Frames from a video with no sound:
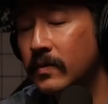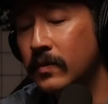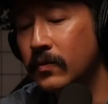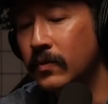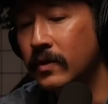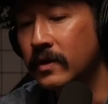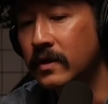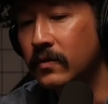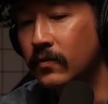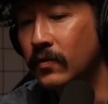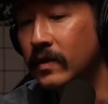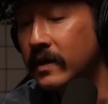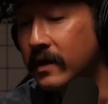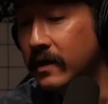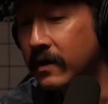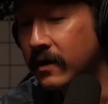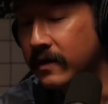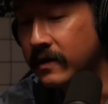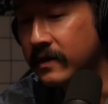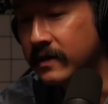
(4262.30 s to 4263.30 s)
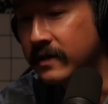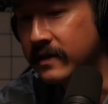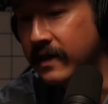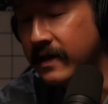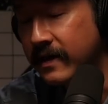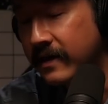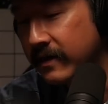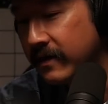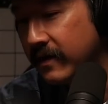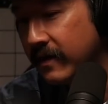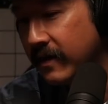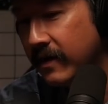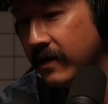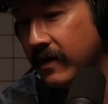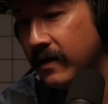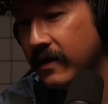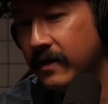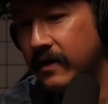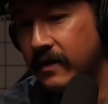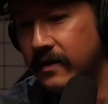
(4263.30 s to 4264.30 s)
been working really hard on that.
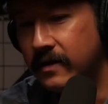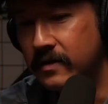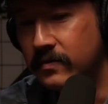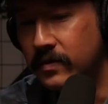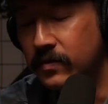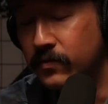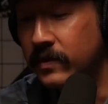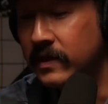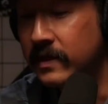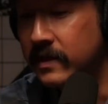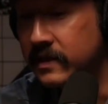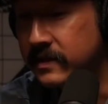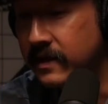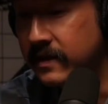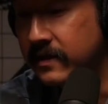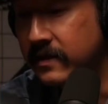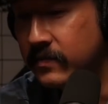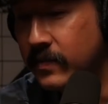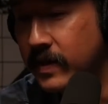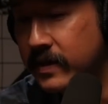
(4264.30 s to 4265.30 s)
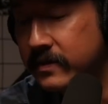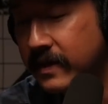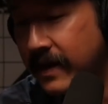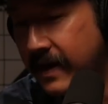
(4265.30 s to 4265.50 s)
Um, I'm really excited about